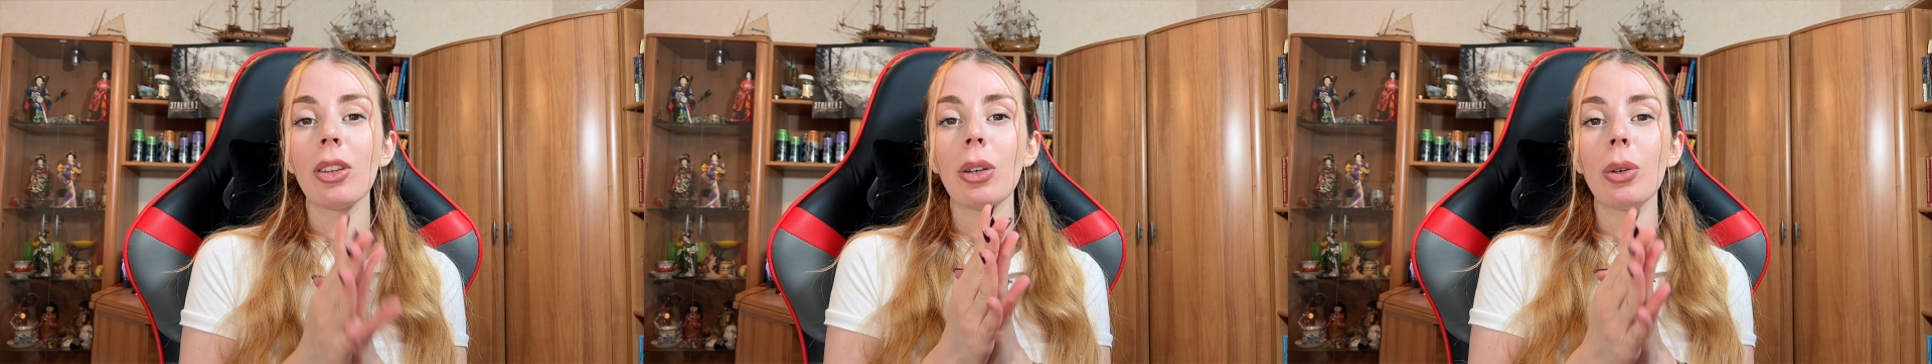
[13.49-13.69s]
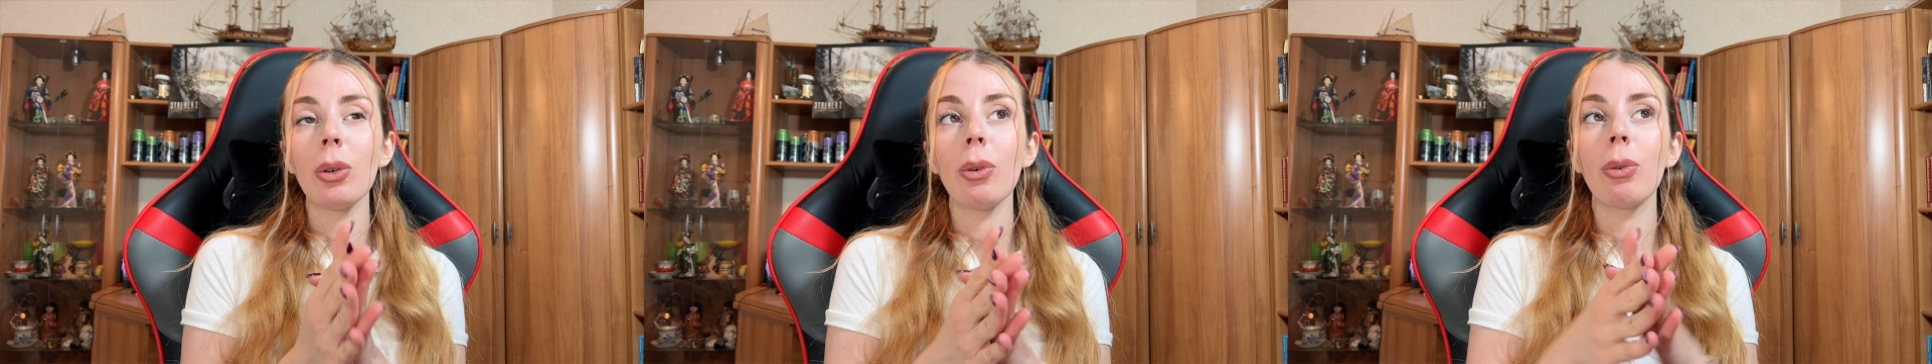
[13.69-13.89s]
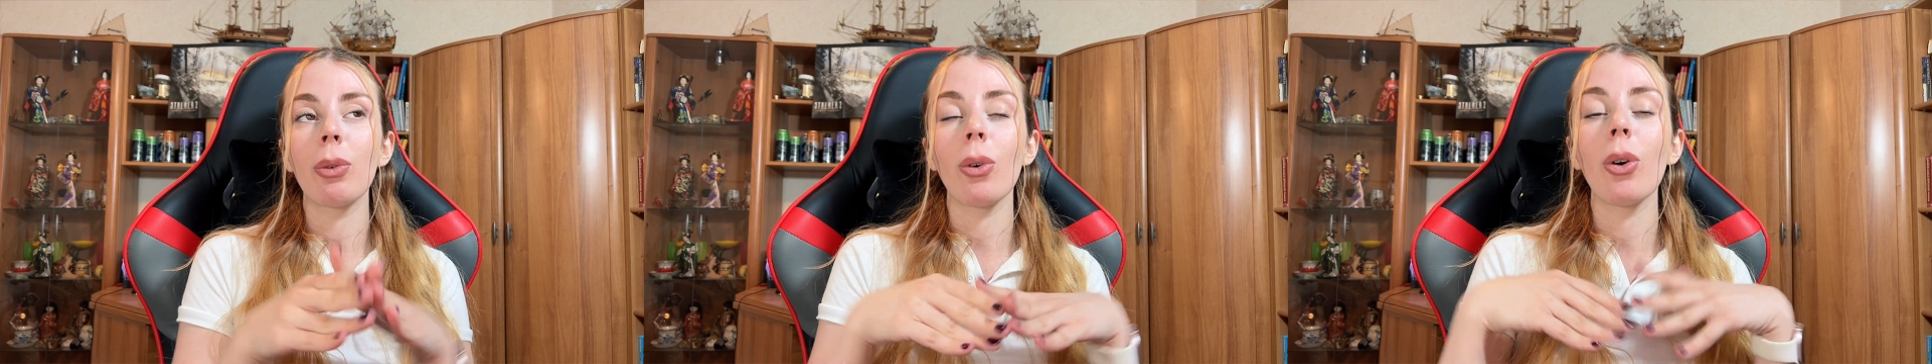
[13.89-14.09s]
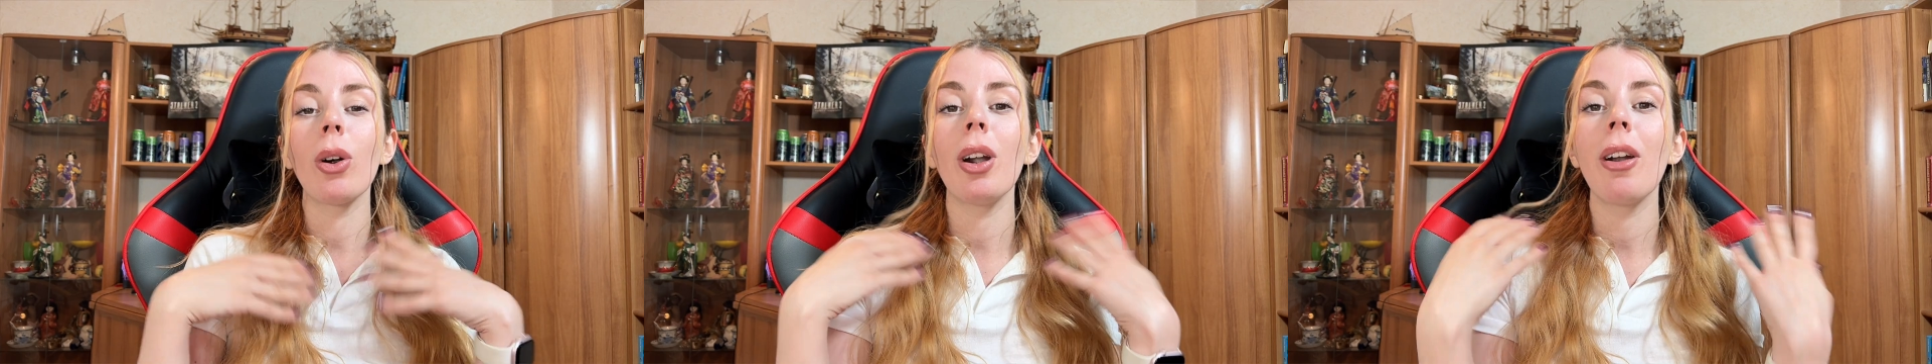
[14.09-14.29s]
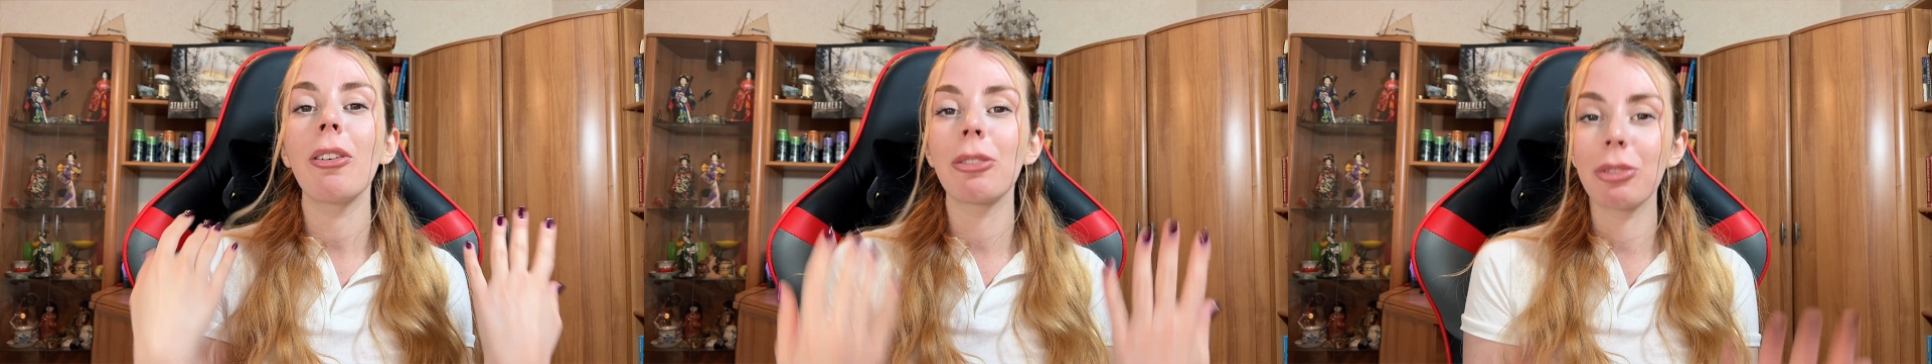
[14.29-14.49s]
you
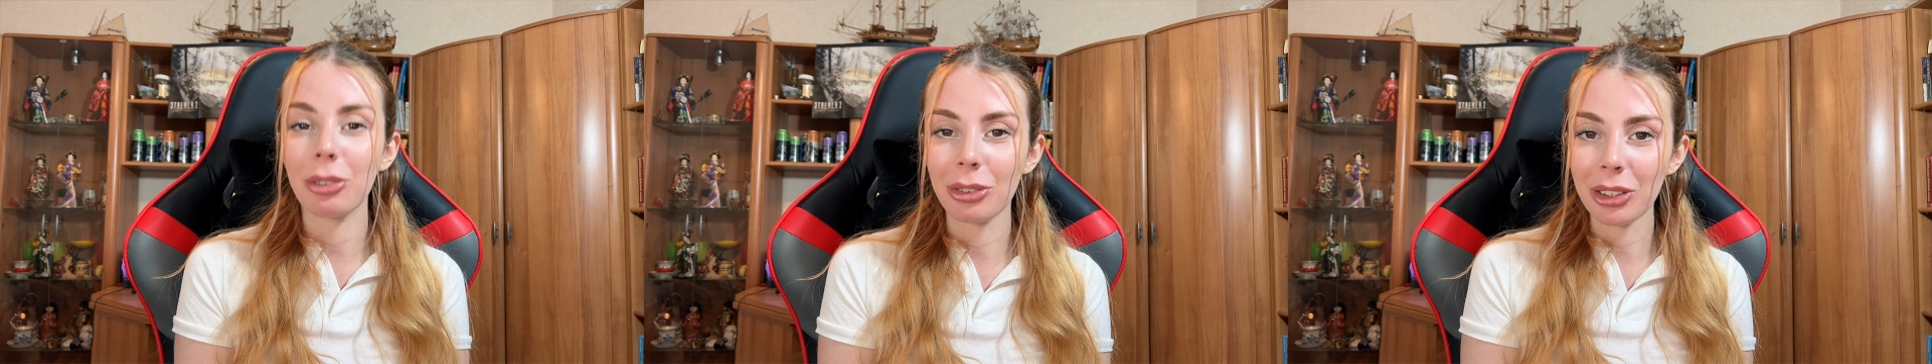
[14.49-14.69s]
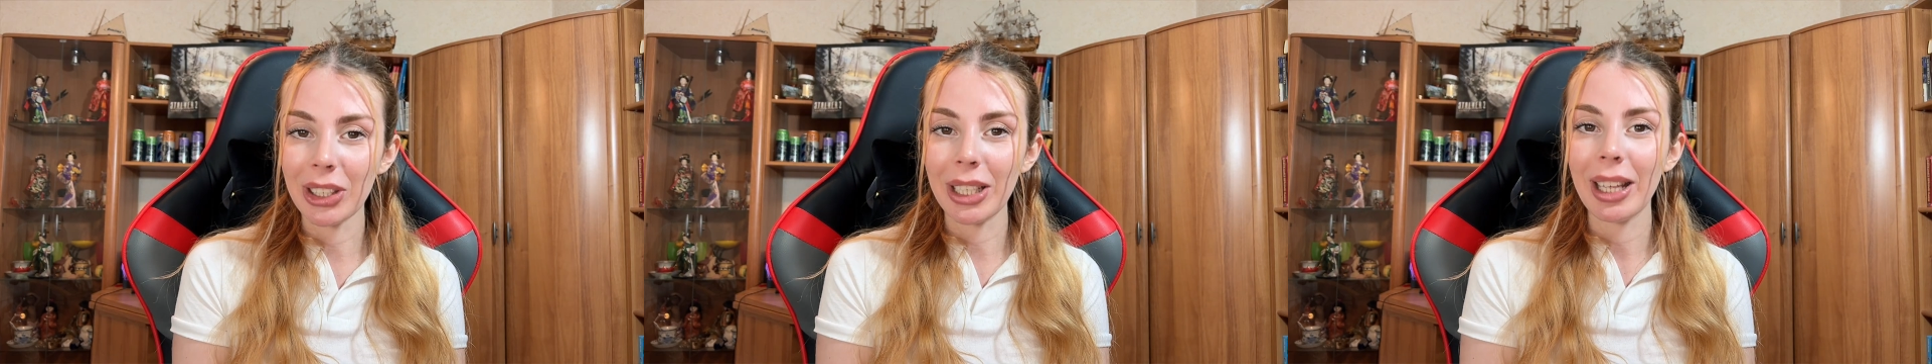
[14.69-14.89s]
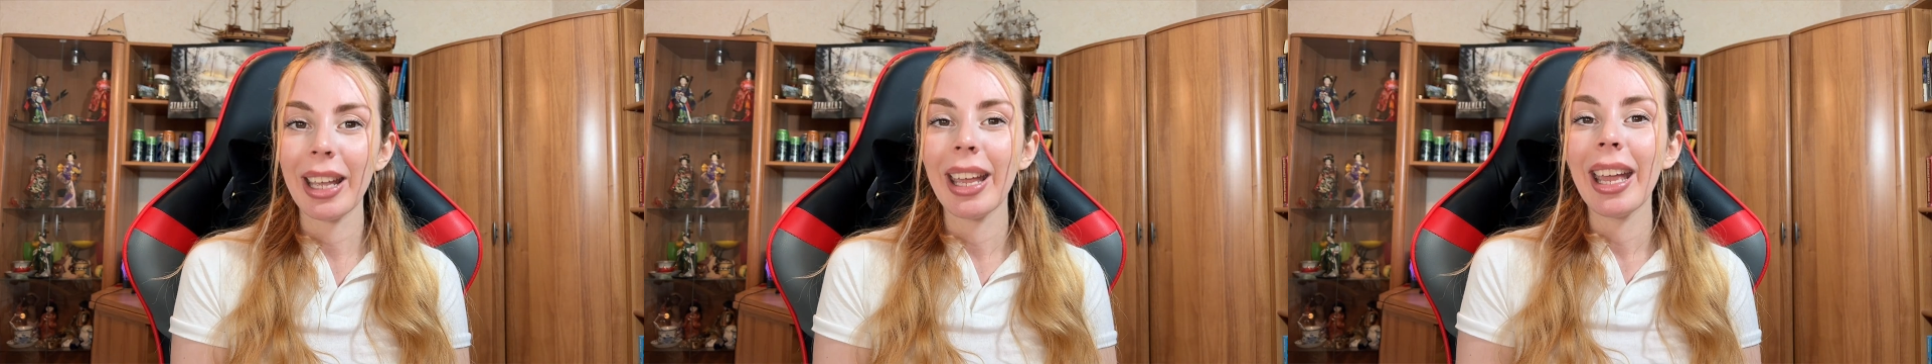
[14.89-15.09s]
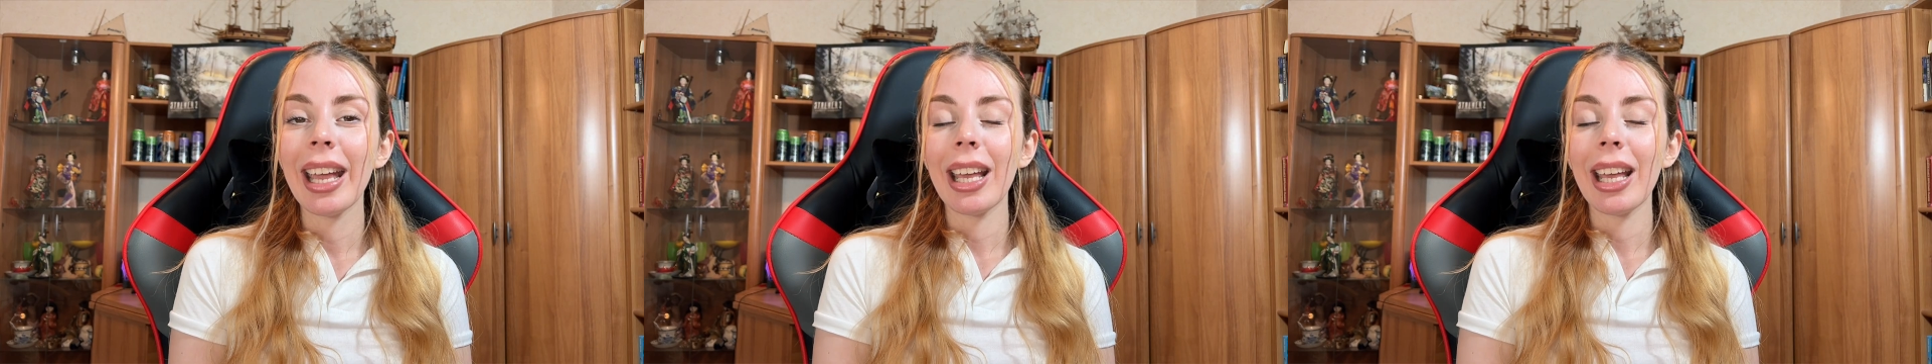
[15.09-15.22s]
for free.